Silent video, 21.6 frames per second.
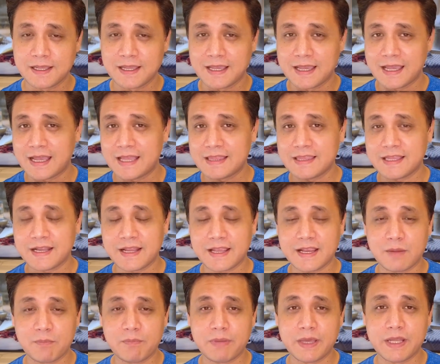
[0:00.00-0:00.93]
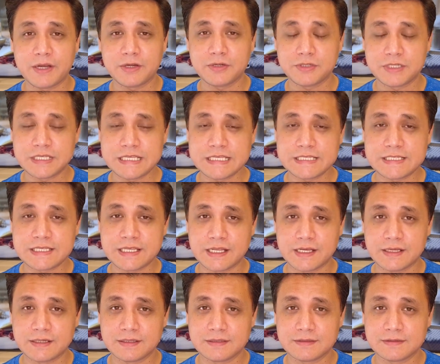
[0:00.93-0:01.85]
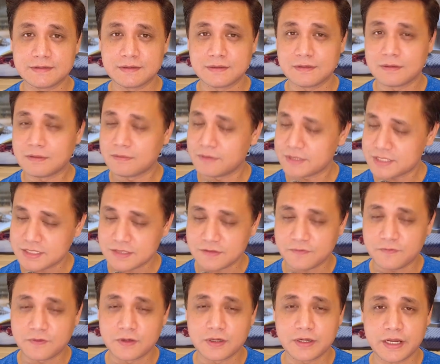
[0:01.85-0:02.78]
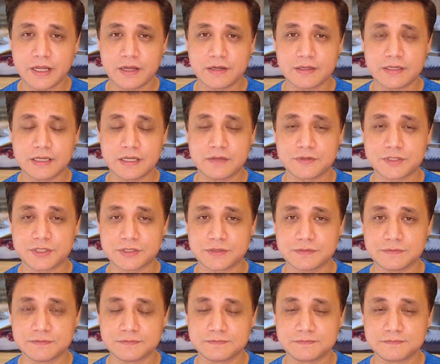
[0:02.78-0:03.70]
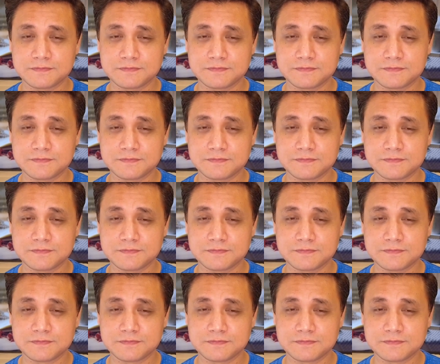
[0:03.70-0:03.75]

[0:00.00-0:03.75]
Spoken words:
and then I compare it to TCL, which is a full array television,